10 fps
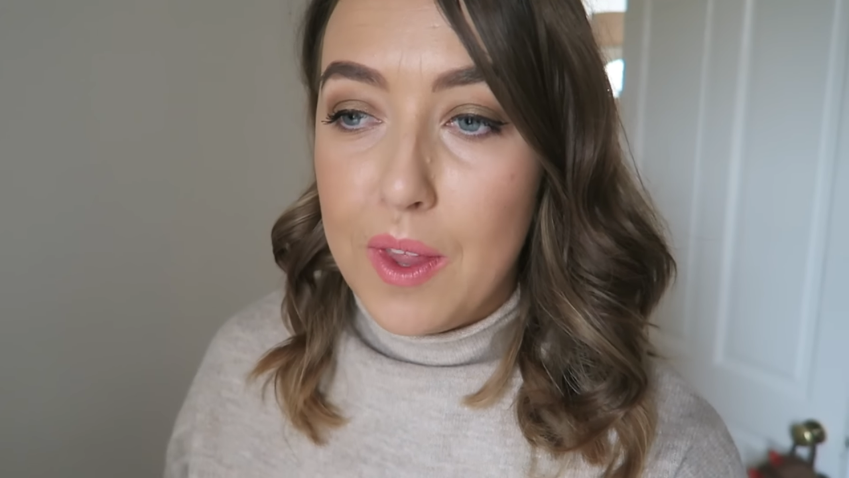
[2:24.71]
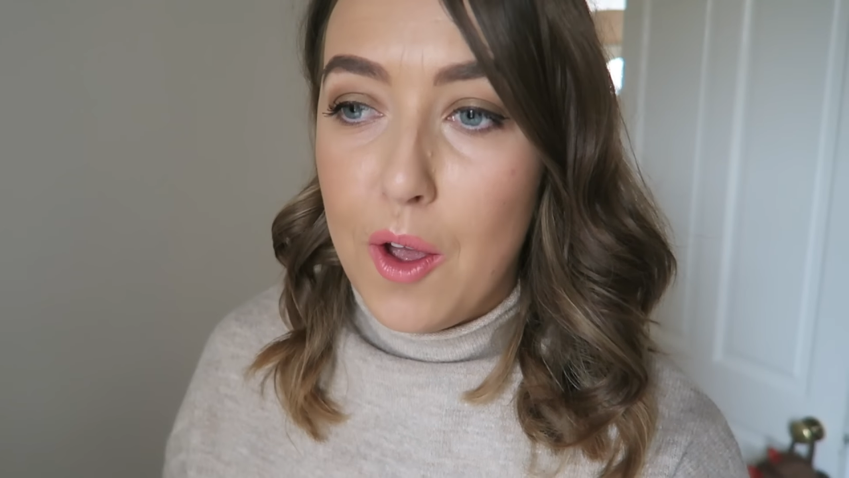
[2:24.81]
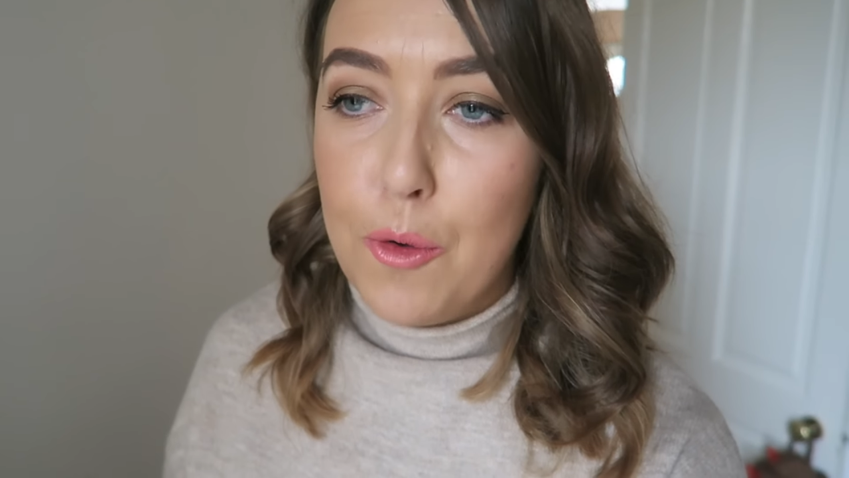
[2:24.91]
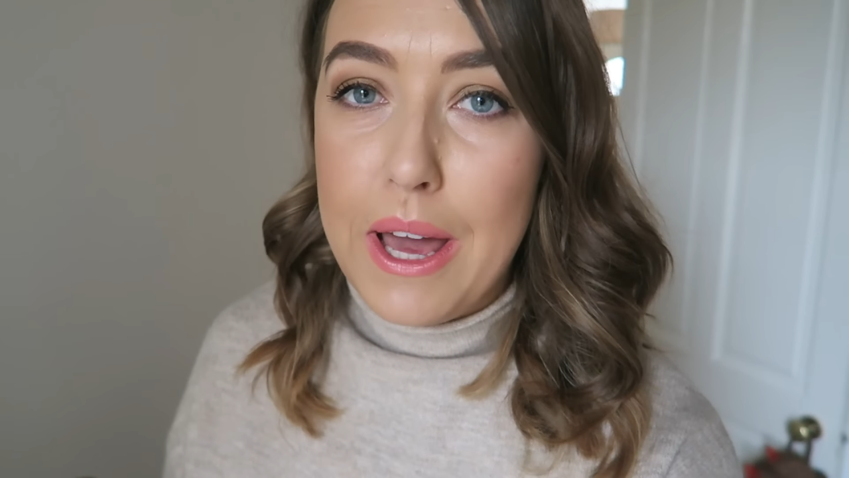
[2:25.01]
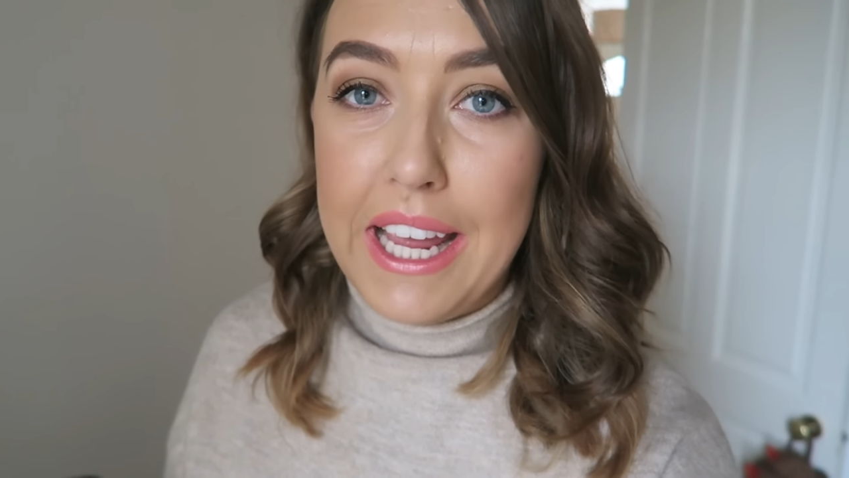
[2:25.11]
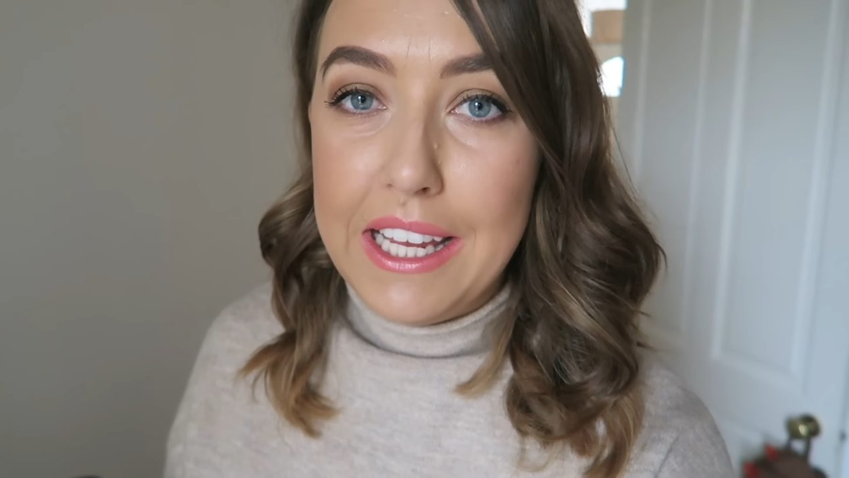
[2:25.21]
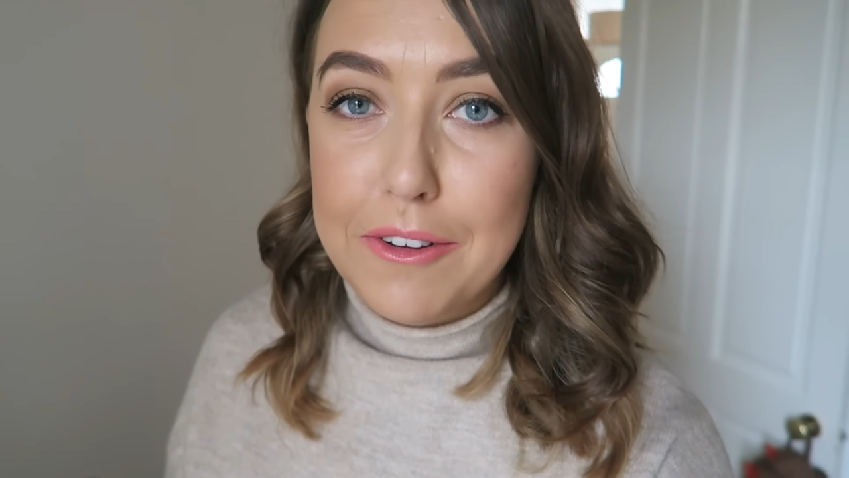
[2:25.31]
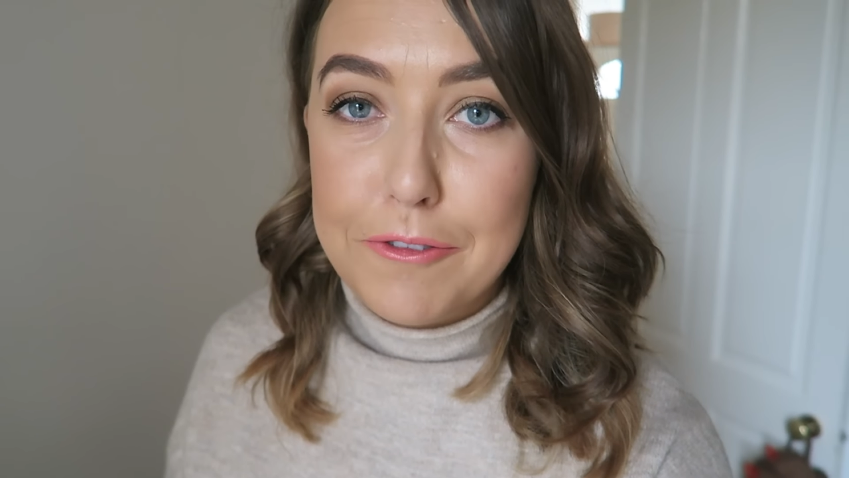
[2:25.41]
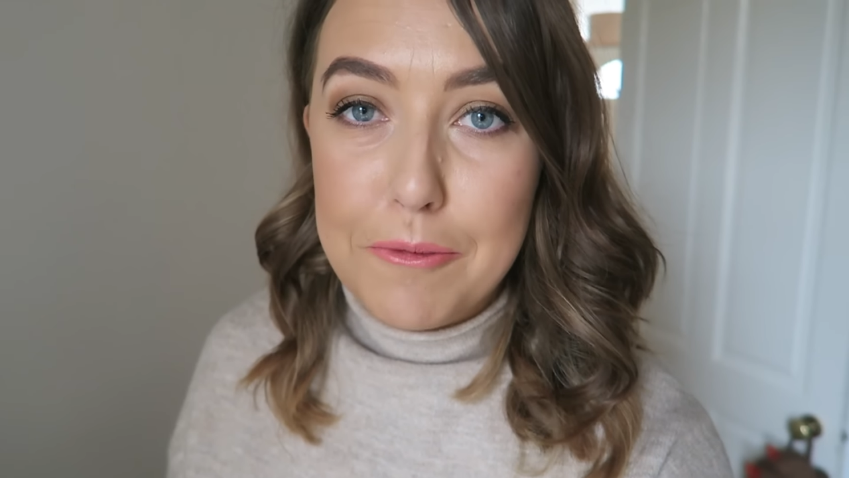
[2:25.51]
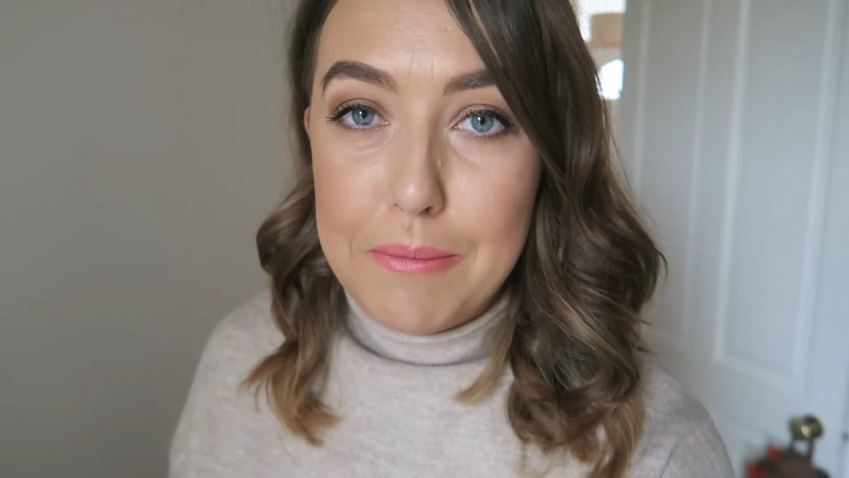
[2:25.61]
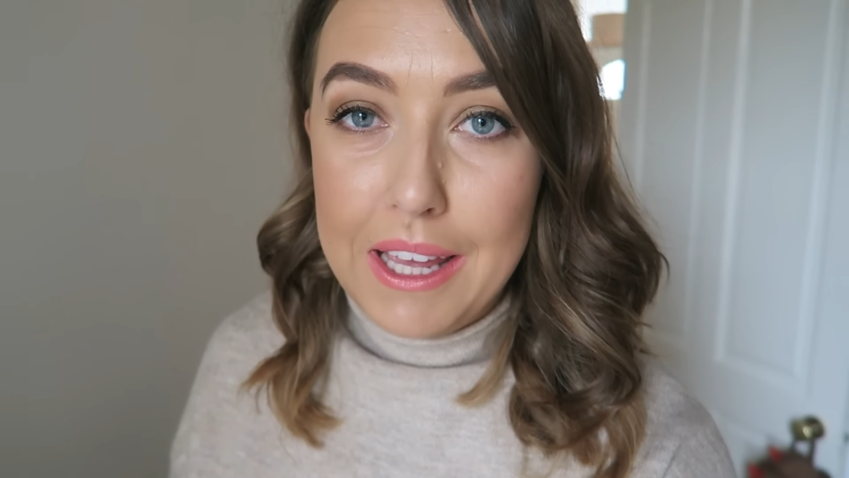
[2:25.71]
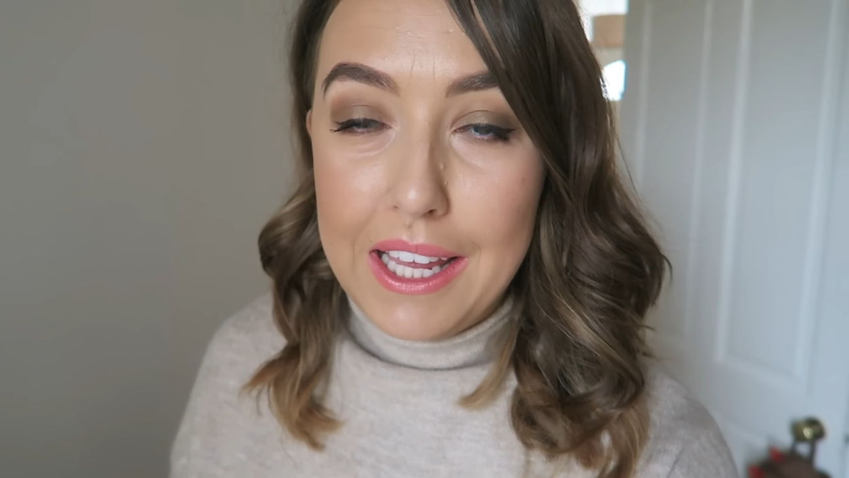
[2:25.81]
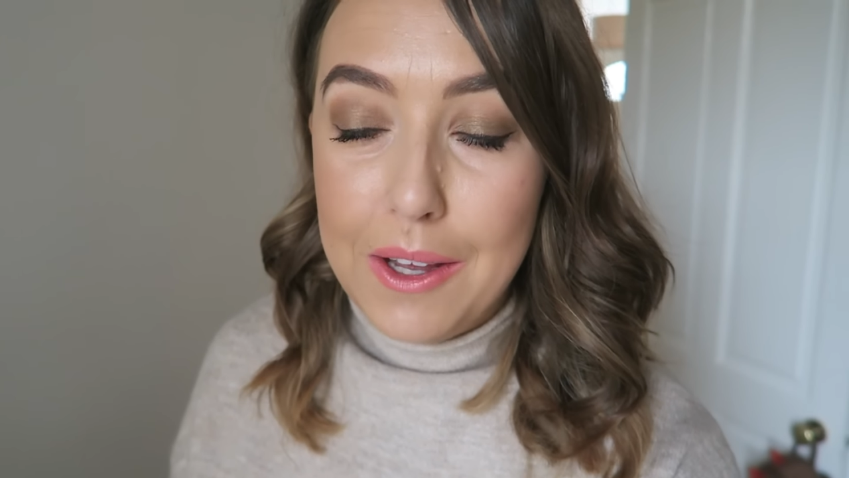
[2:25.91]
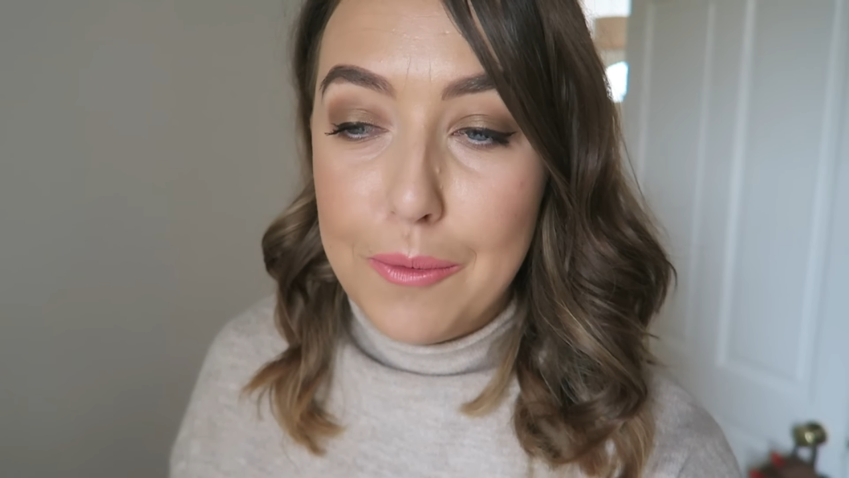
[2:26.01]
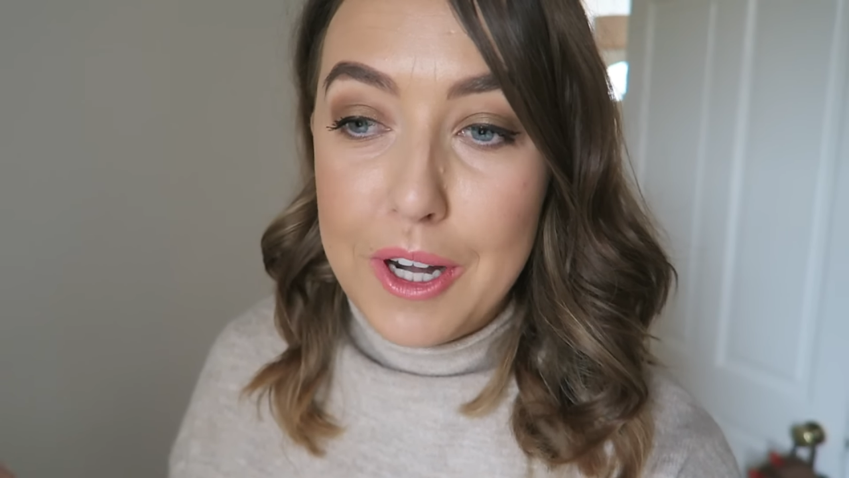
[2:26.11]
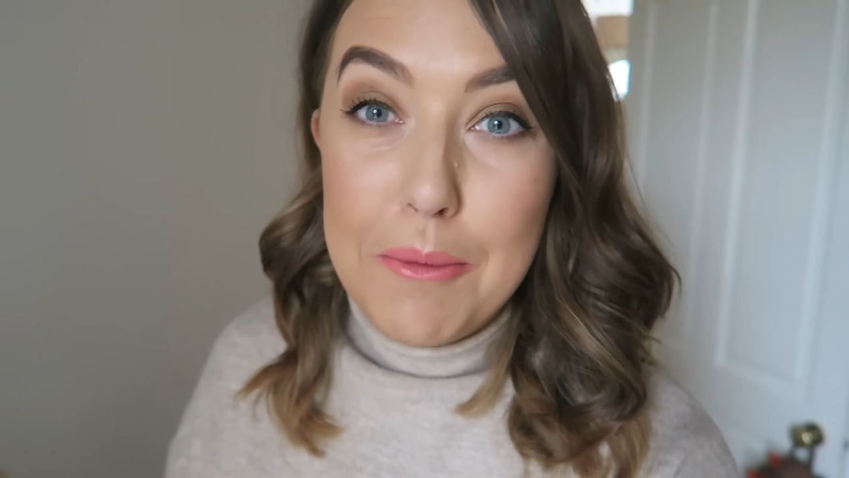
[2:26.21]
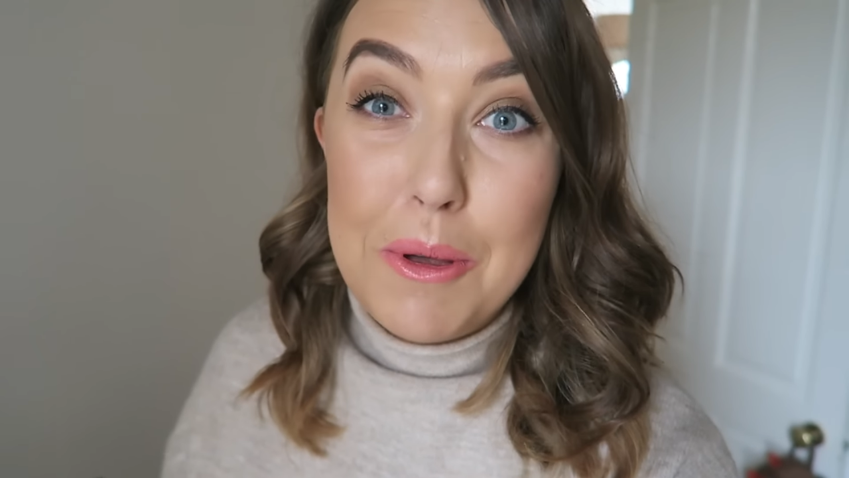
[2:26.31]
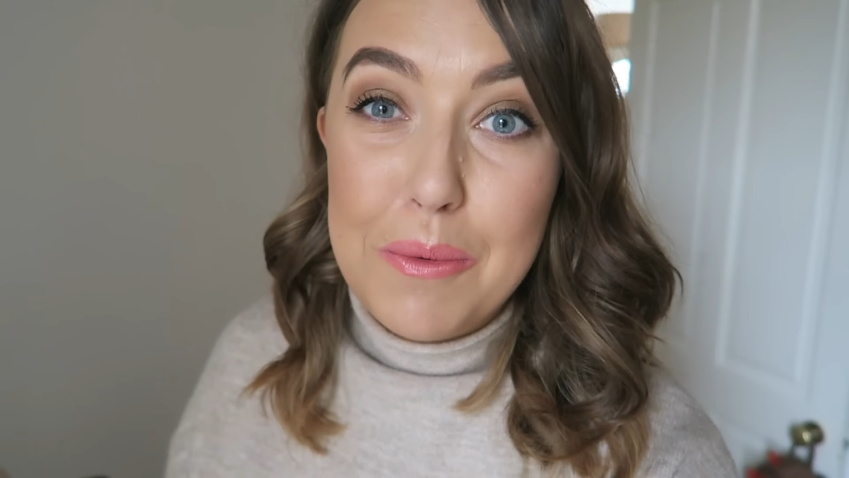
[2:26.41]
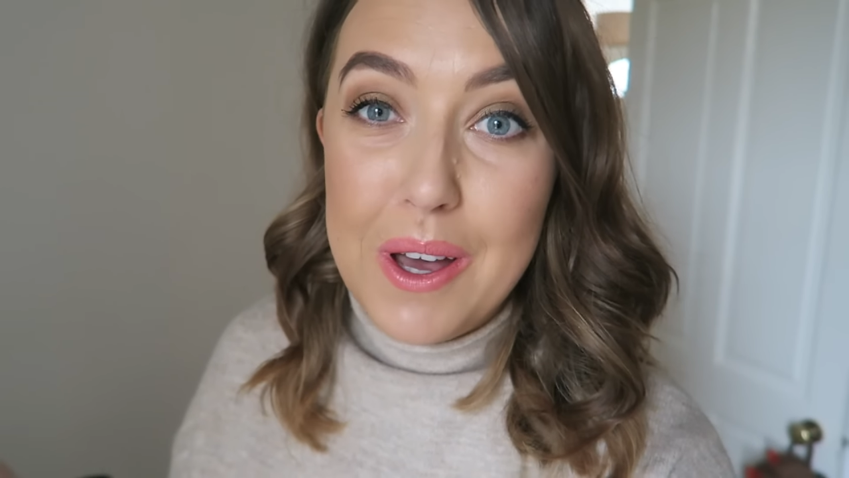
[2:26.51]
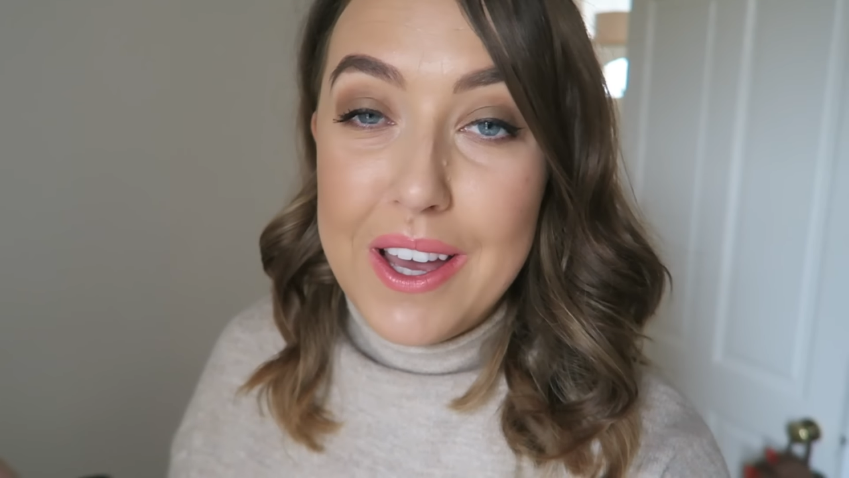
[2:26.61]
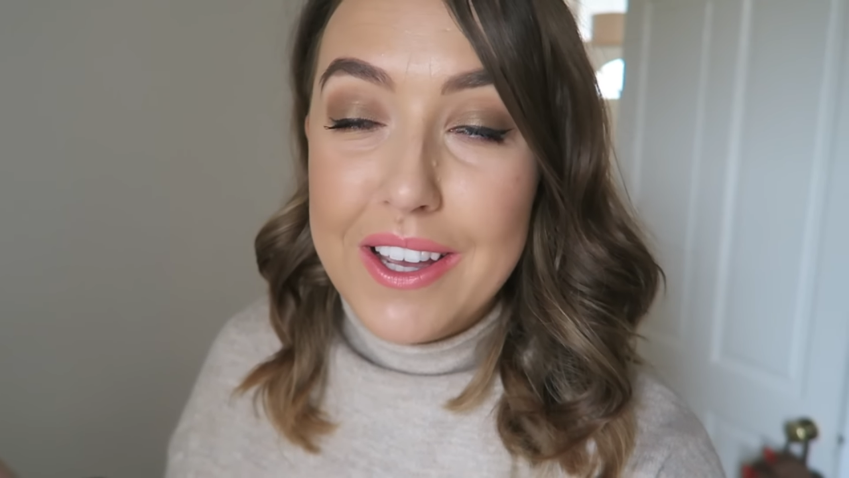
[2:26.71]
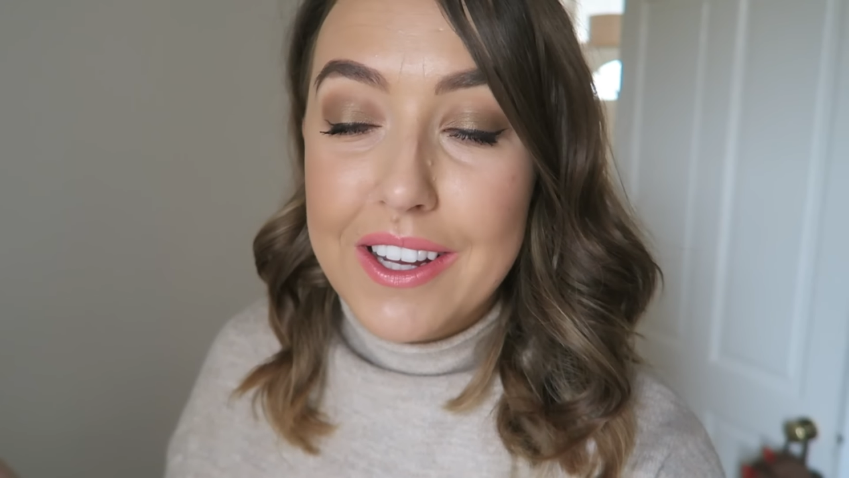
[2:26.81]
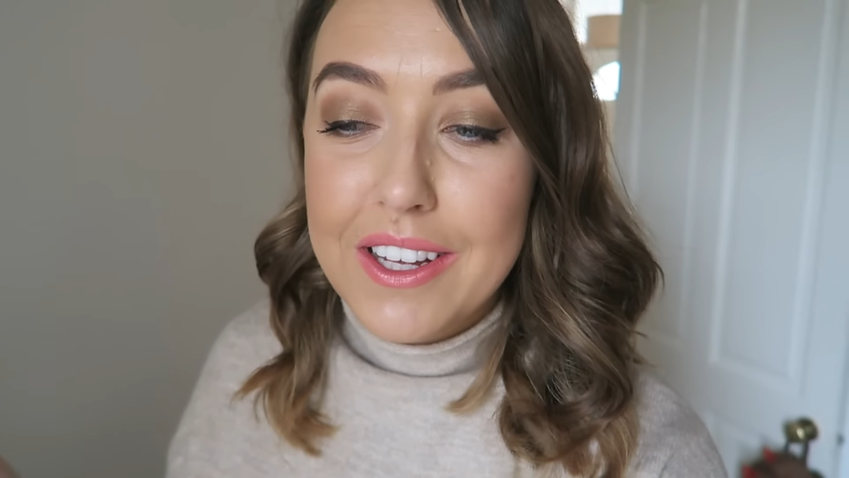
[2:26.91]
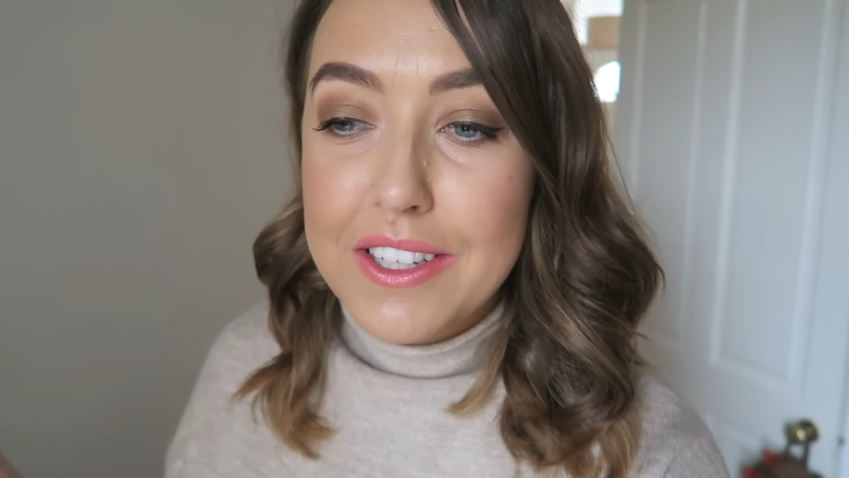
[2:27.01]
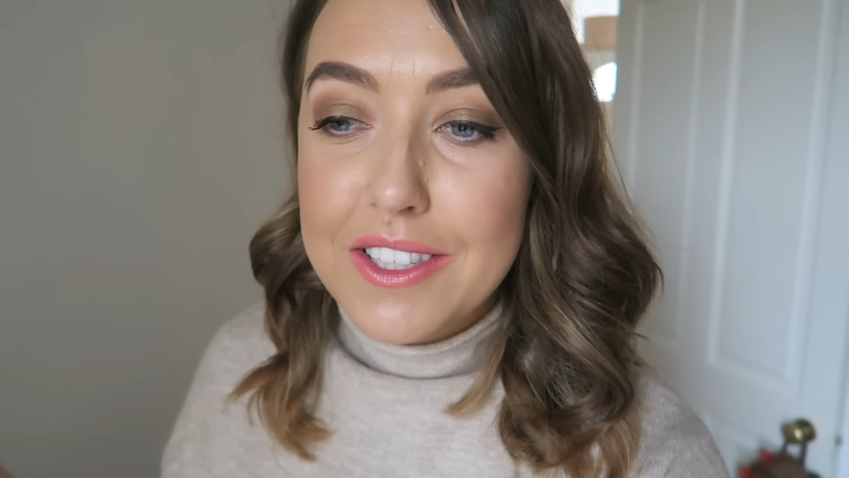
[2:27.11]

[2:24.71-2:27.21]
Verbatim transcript: away from me when I'm at work,